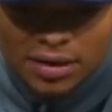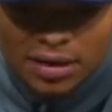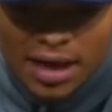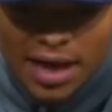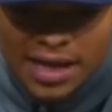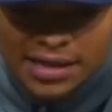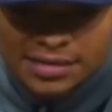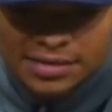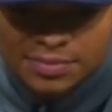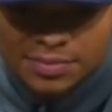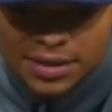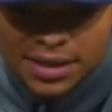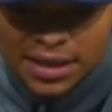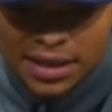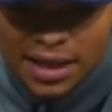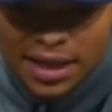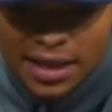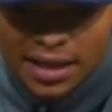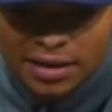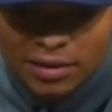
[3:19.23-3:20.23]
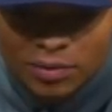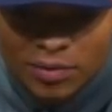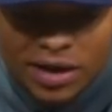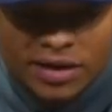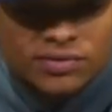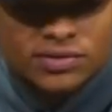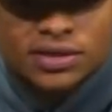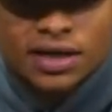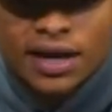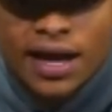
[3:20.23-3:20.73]
has been like
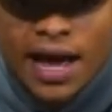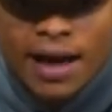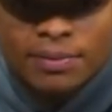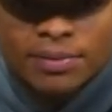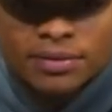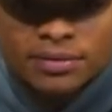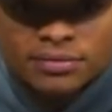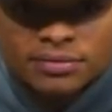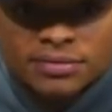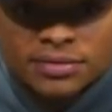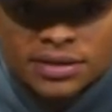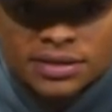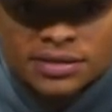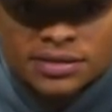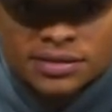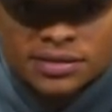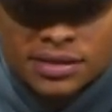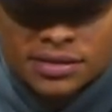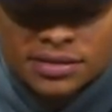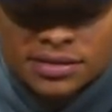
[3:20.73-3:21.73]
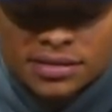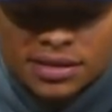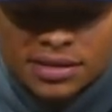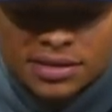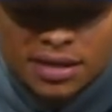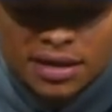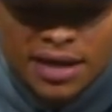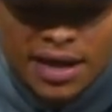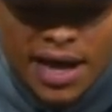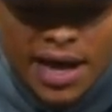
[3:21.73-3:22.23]
whatever's going to happen is
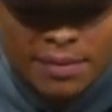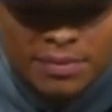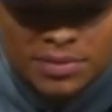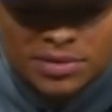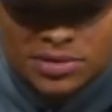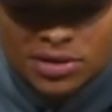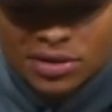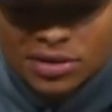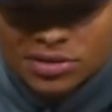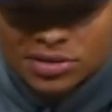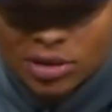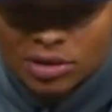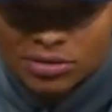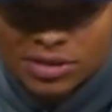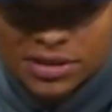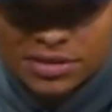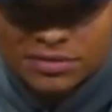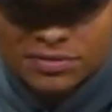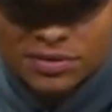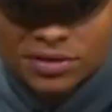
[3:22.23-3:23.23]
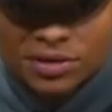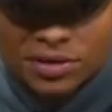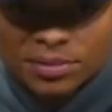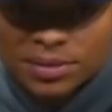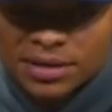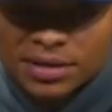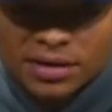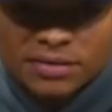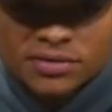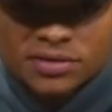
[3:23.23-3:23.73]
going to happen, so there's no reason for you to
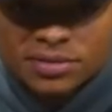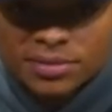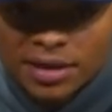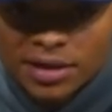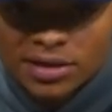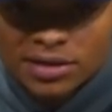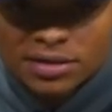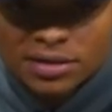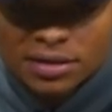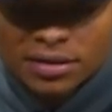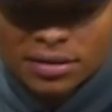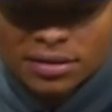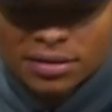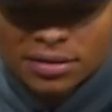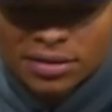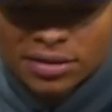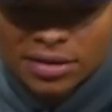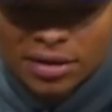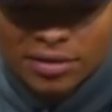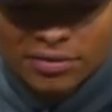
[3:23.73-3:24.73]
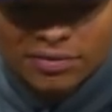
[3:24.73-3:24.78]
be nervous about it. And, you know,